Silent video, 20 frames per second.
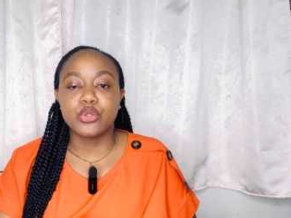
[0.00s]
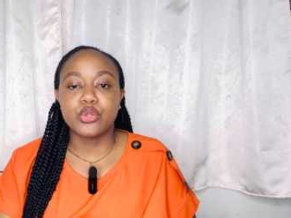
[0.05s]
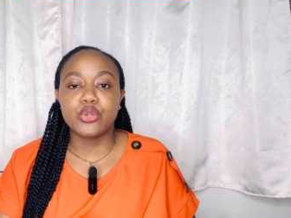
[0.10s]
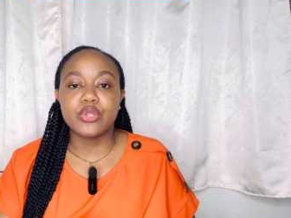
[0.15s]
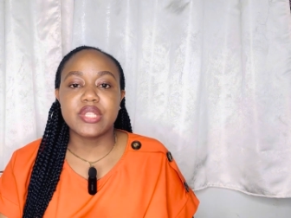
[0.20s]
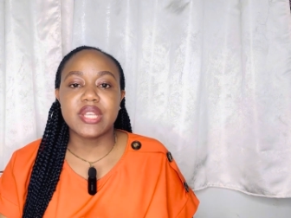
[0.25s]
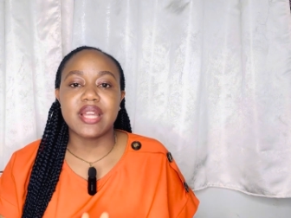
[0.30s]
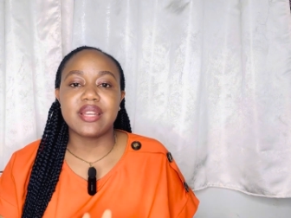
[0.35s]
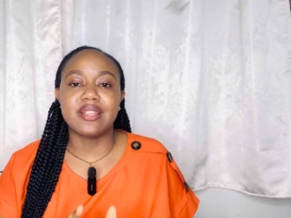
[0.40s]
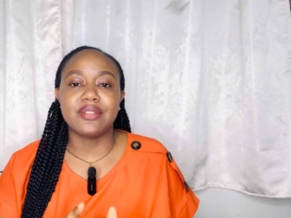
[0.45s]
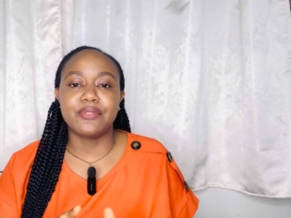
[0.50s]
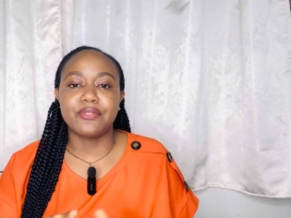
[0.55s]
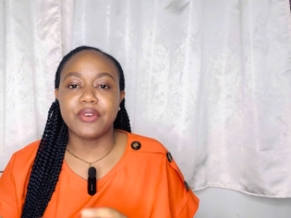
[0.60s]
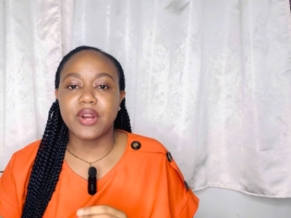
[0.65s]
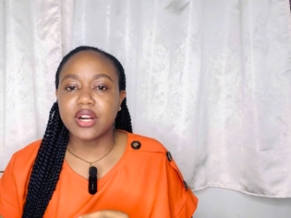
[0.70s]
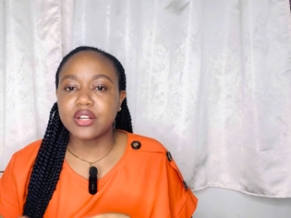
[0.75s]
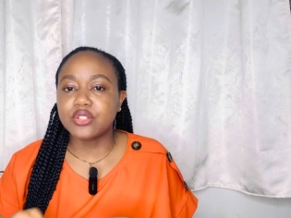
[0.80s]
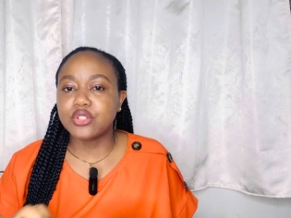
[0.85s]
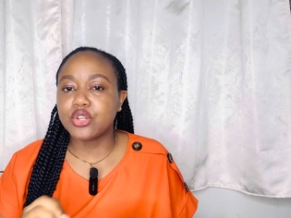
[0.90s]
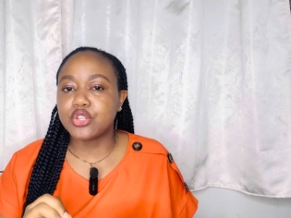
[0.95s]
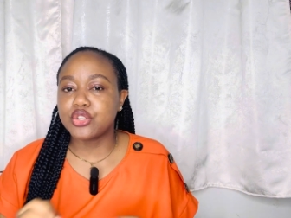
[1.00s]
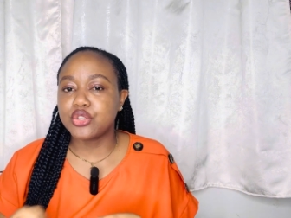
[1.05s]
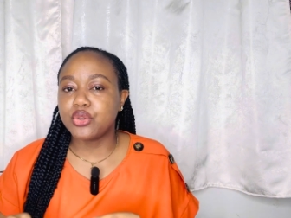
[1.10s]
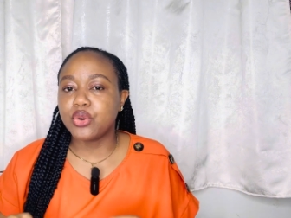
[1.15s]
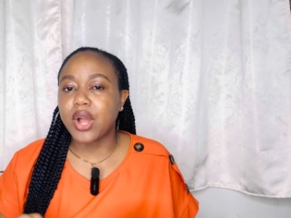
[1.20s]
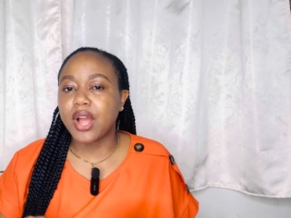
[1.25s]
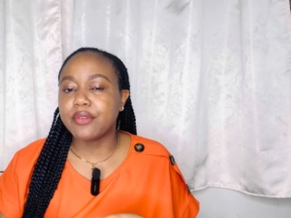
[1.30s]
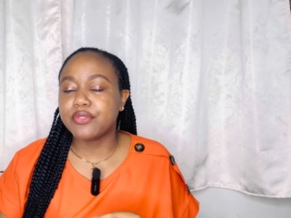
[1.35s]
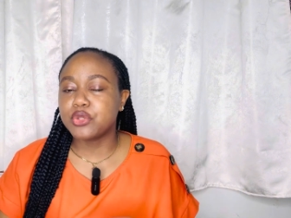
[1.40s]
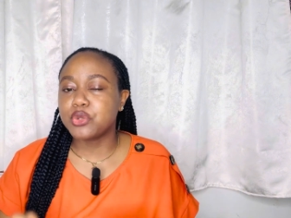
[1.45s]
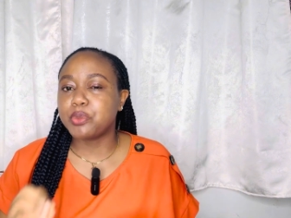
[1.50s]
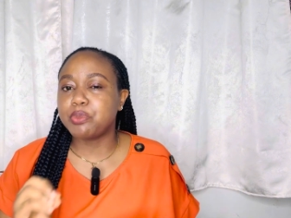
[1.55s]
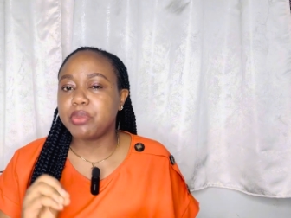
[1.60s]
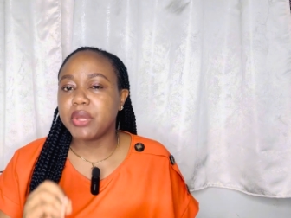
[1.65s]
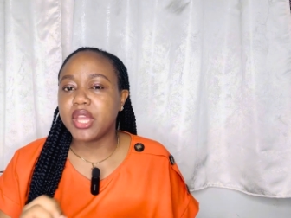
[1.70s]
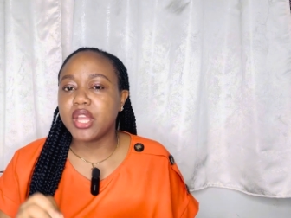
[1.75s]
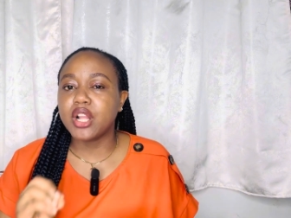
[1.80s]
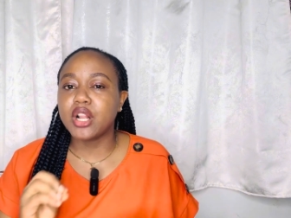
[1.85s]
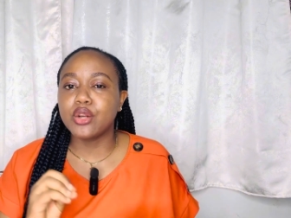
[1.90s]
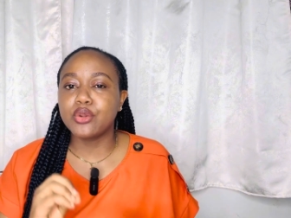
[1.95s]
those are the factors you have to
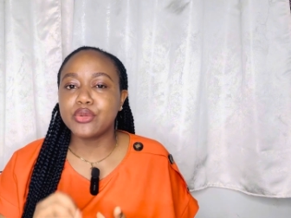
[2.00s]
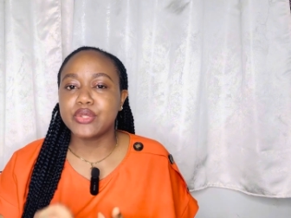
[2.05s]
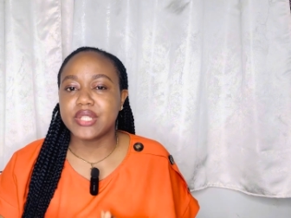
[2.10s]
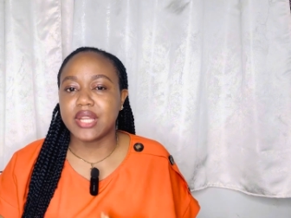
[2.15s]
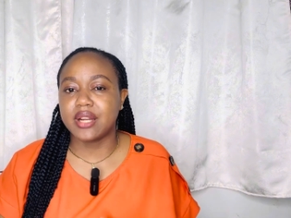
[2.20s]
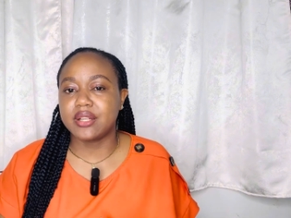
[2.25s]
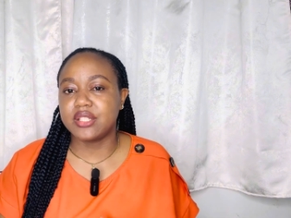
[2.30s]
pay close